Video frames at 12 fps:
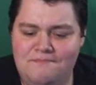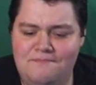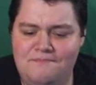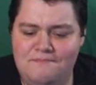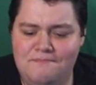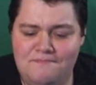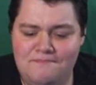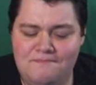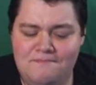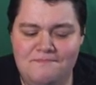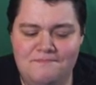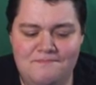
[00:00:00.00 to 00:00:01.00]

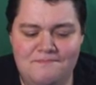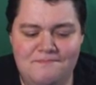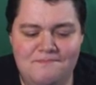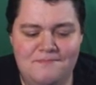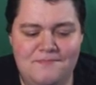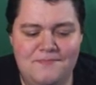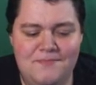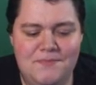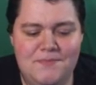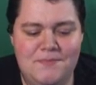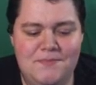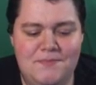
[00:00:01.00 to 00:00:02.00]

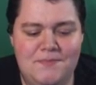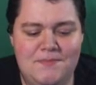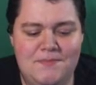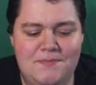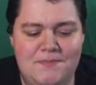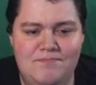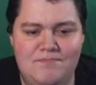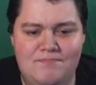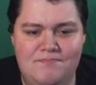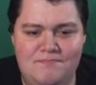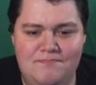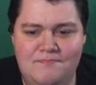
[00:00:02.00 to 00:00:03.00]

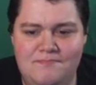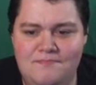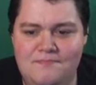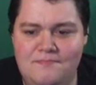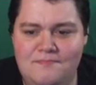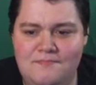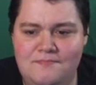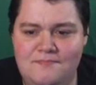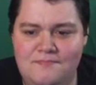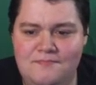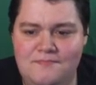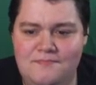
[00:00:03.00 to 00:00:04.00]

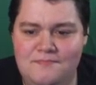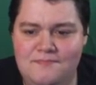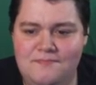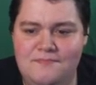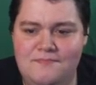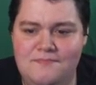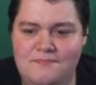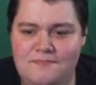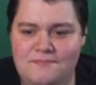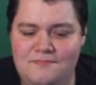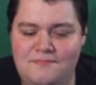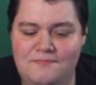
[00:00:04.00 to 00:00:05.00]

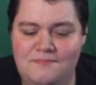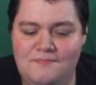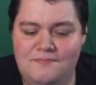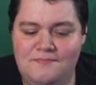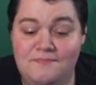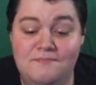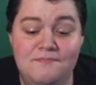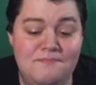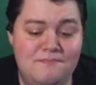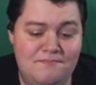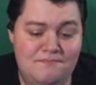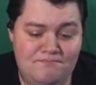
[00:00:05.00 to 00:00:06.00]

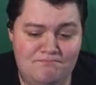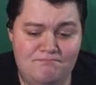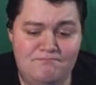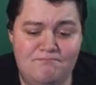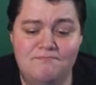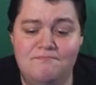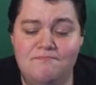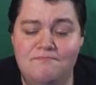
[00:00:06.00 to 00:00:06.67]
[no speech]